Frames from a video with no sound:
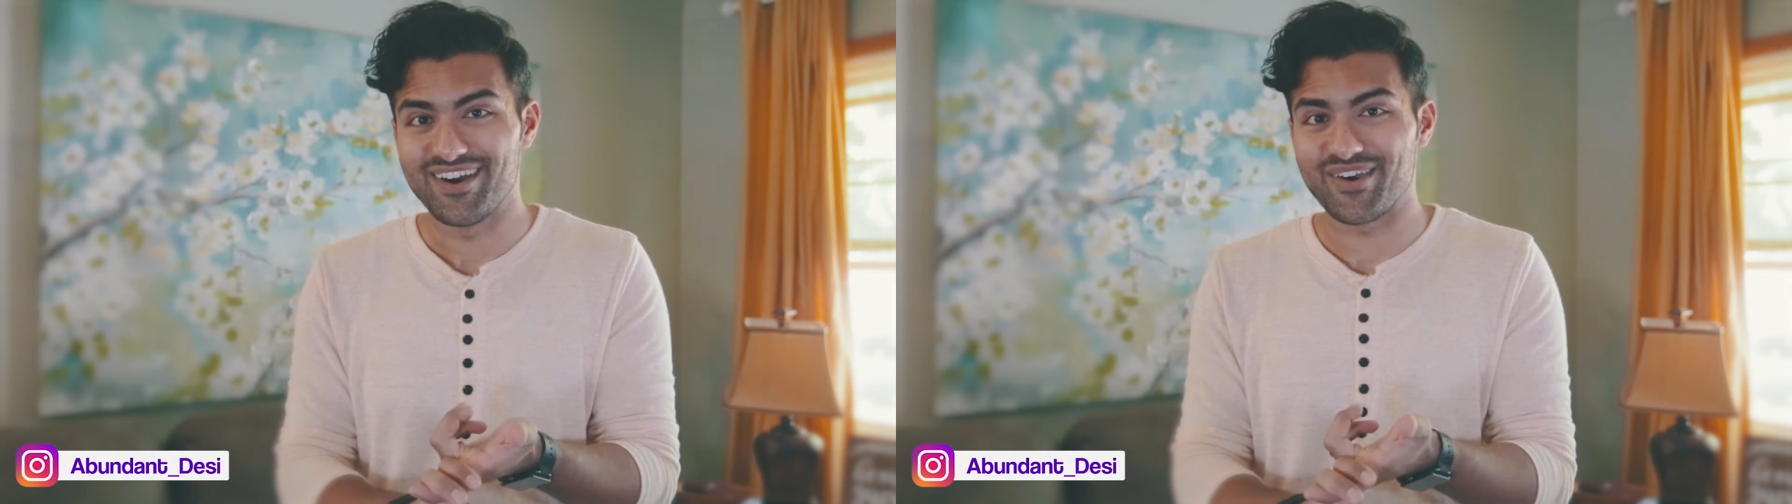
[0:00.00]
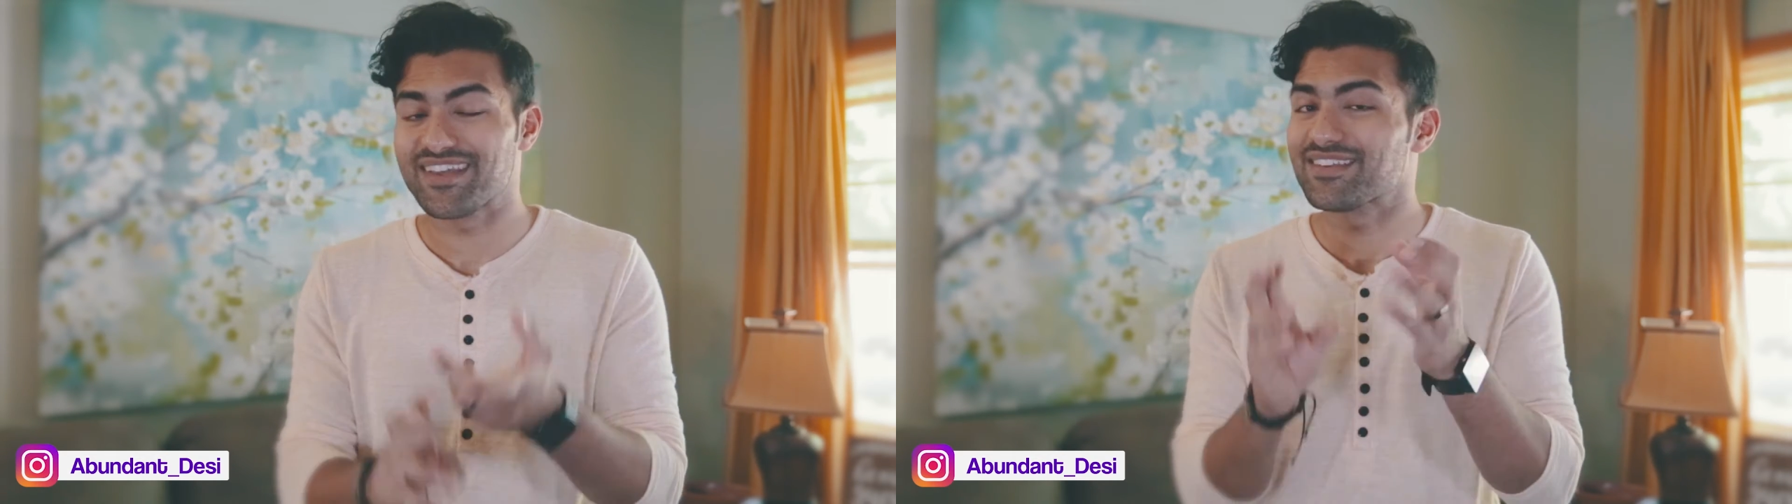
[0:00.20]

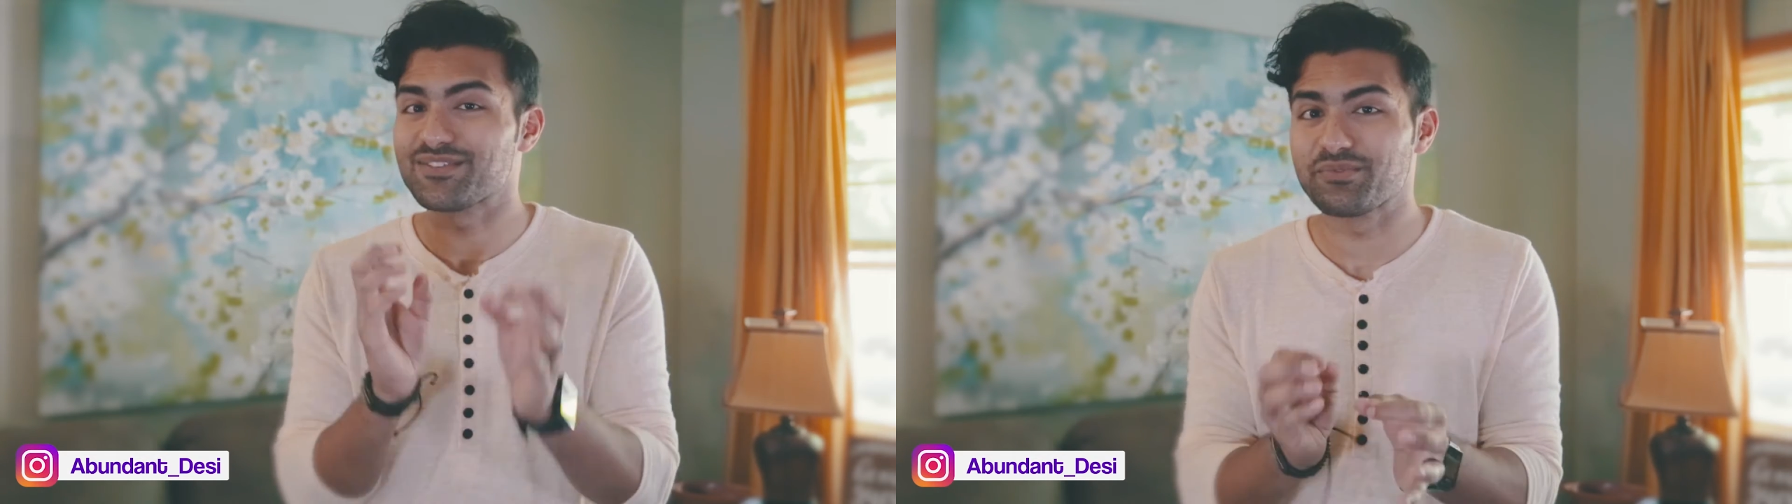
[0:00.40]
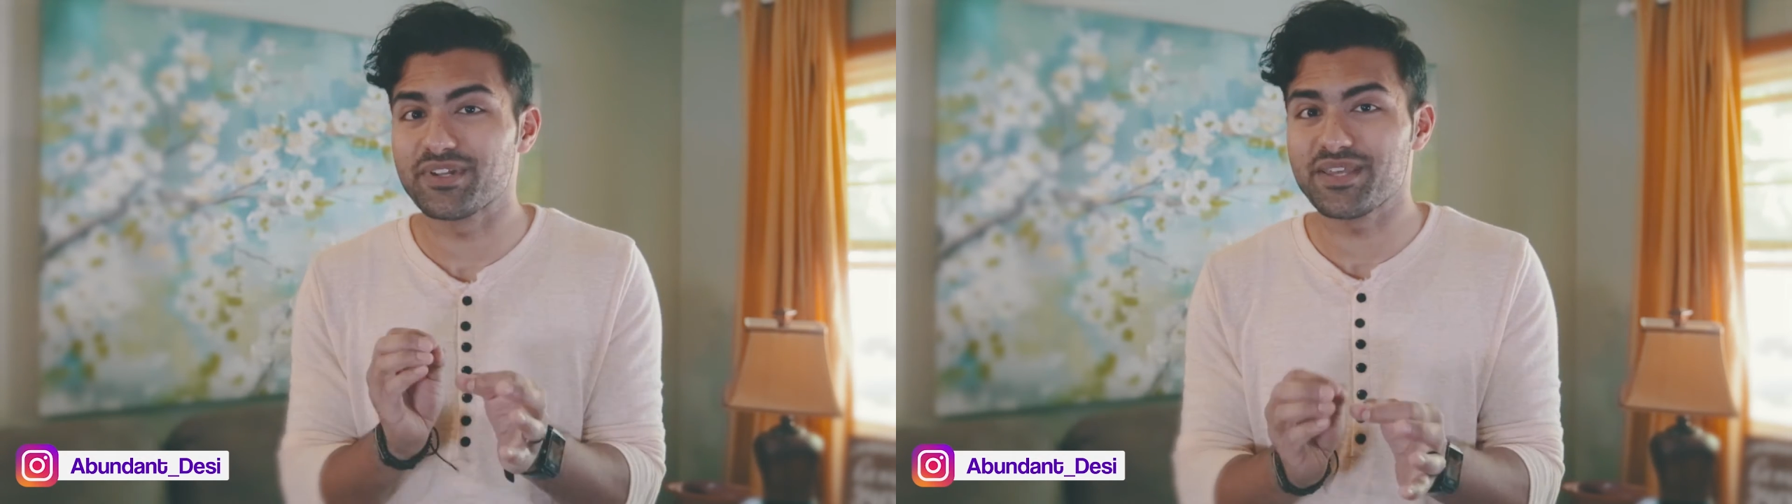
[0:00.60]
Okay,
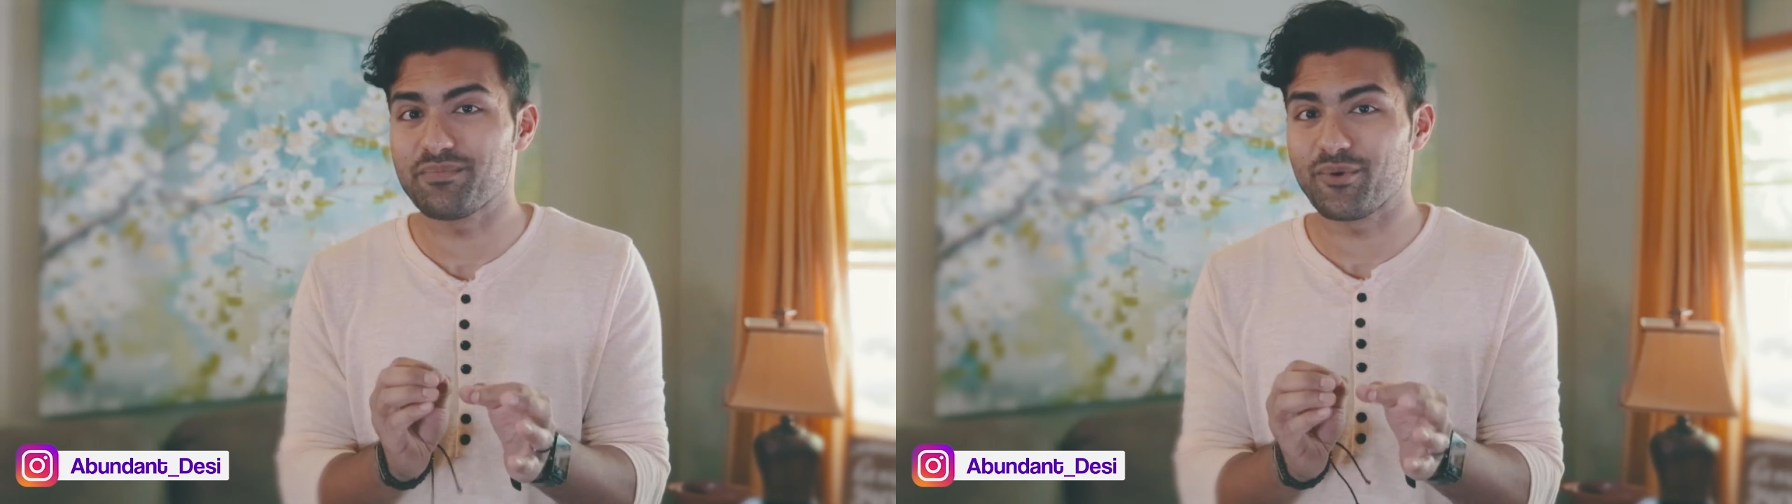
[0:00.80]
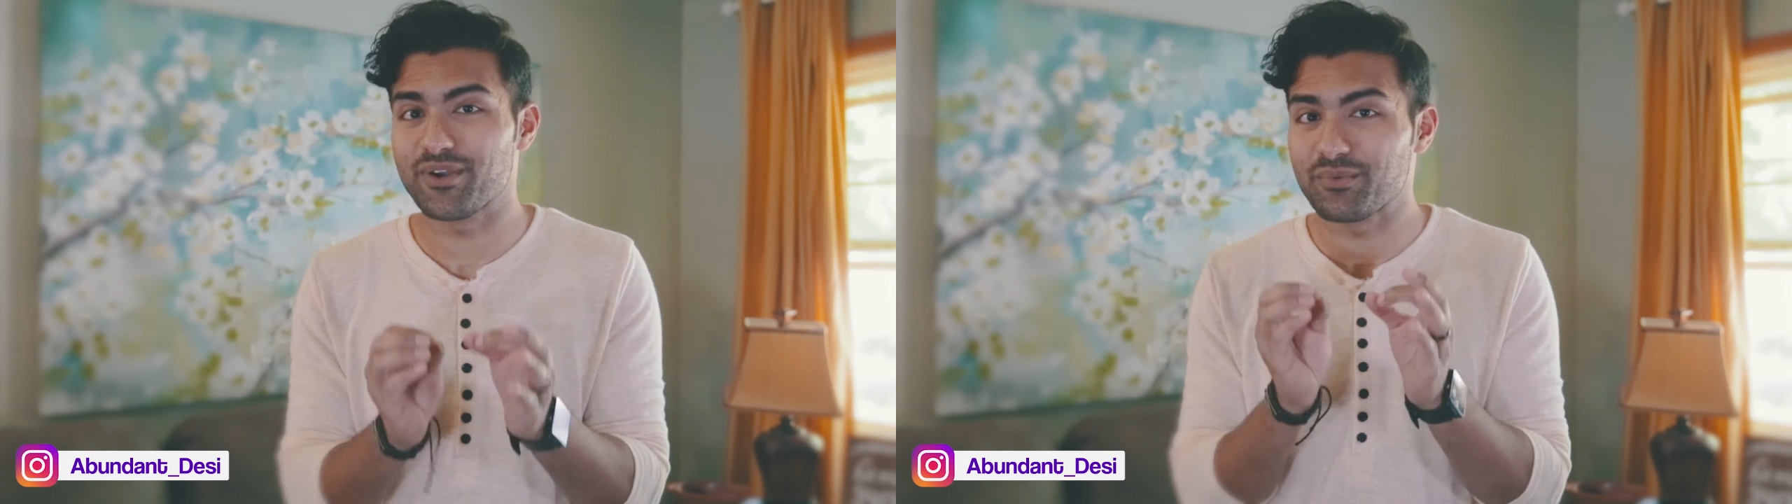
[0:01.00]
this is really
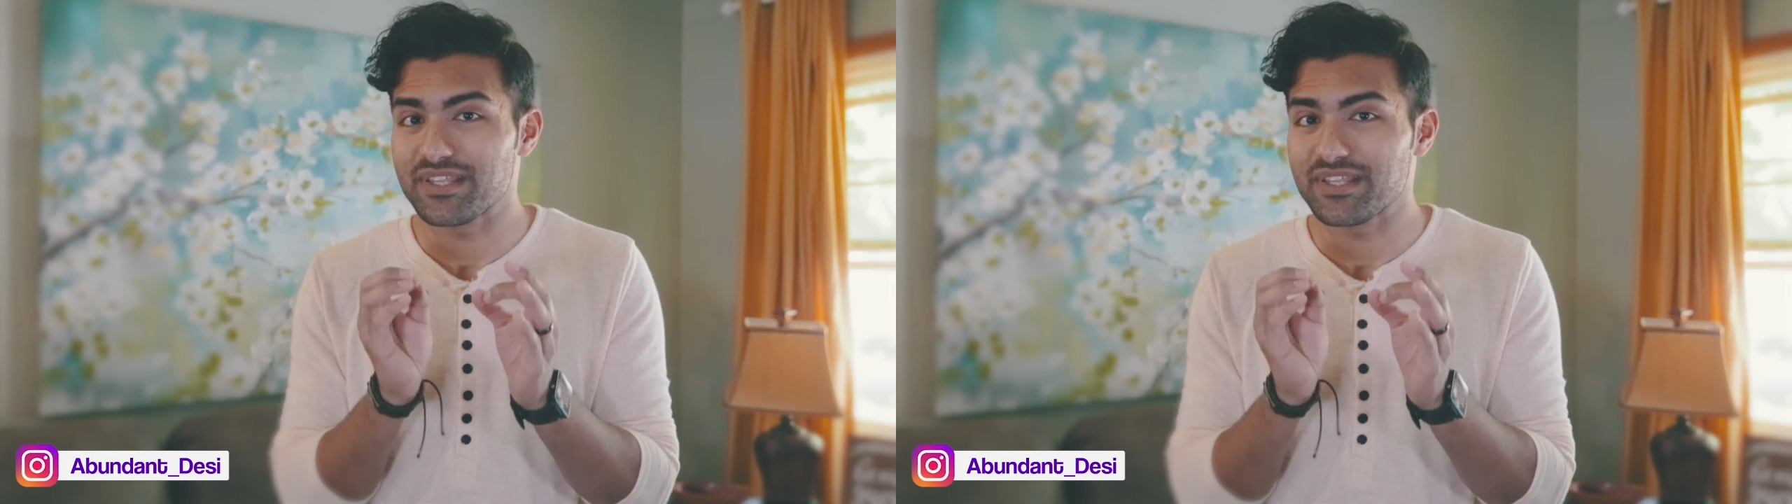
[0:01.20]
important.